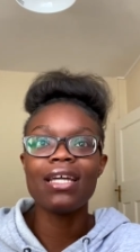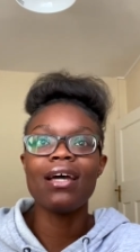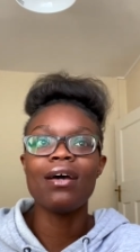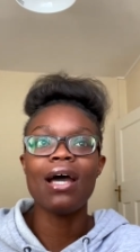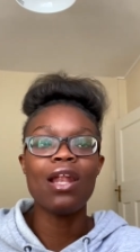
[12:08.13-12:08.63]

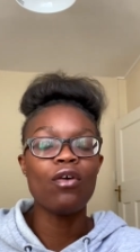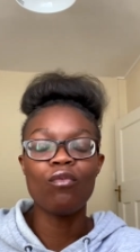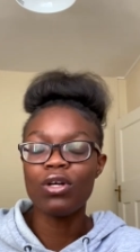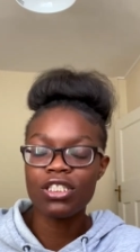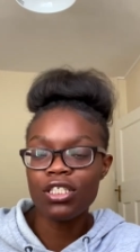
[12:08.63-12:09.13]
I love
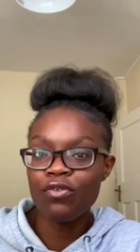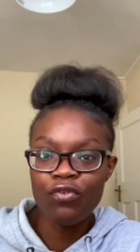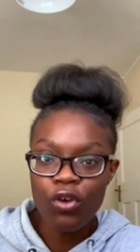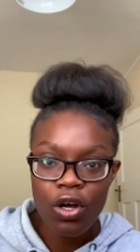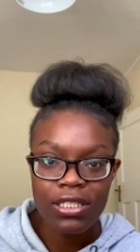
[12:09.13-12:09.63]
watching
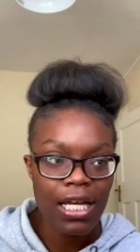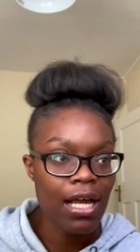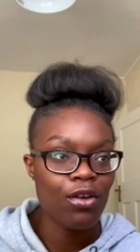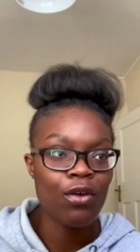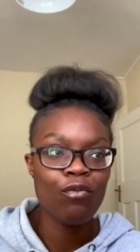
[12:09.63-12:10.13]
vlogs, I
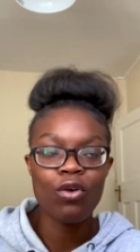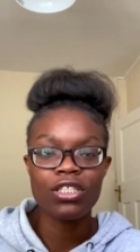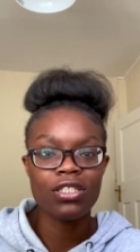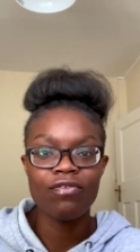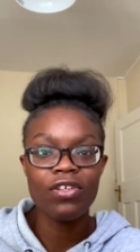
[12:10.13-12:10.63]
love
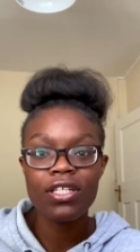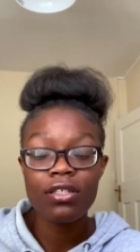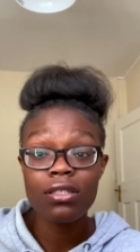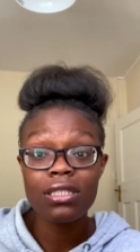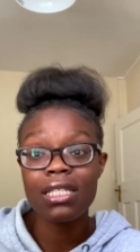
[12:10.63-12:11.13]
watching videos.